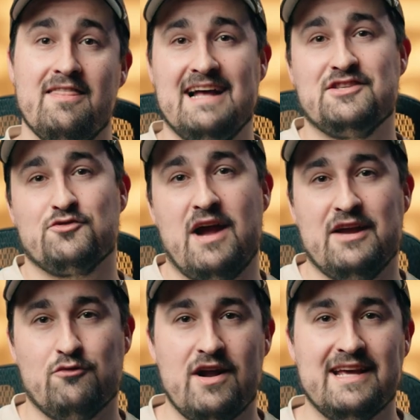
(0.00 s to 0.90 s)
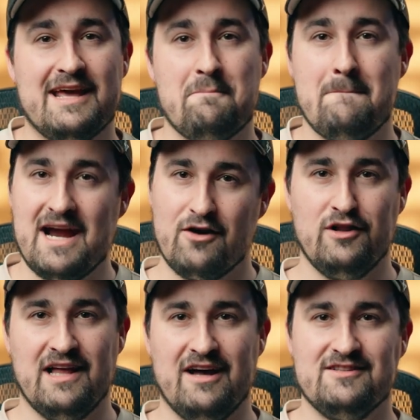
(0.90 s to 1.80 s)
That's right, running in
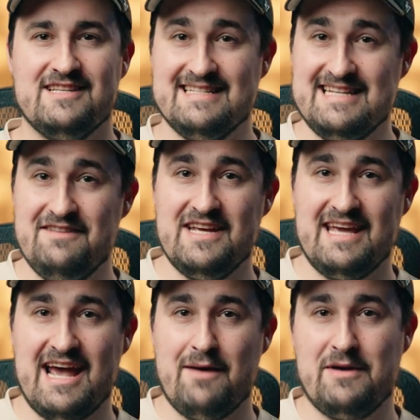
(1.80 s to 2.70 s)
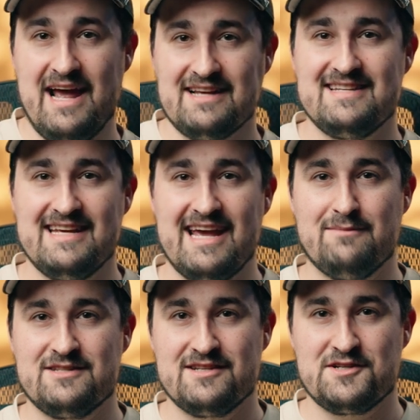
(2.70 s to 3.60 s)
parallel to DVcam and
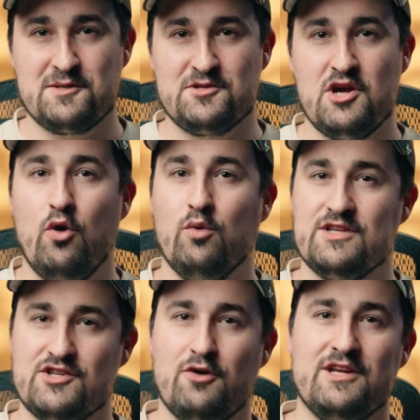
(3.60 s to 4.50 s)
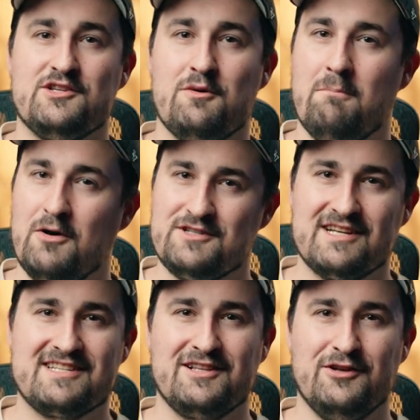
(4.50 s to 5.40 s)
XDcam systems was Sony's most
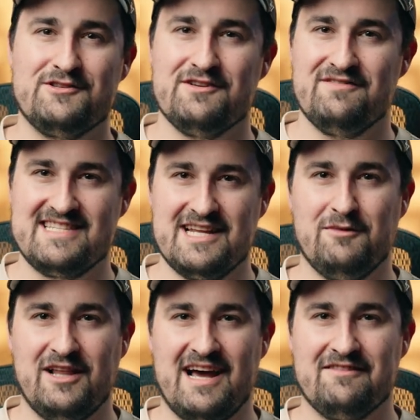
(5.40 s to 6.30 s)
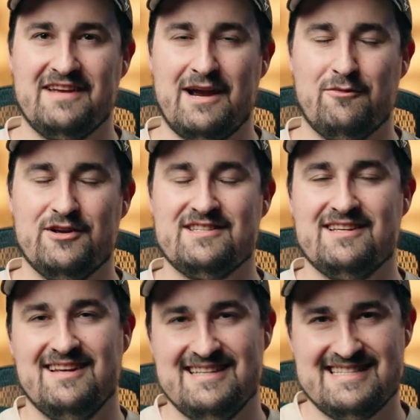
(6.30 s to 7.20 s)
exclusive cinema line of cameras,
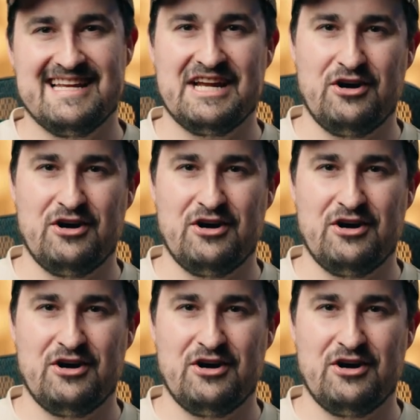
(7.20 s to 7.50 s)
Cine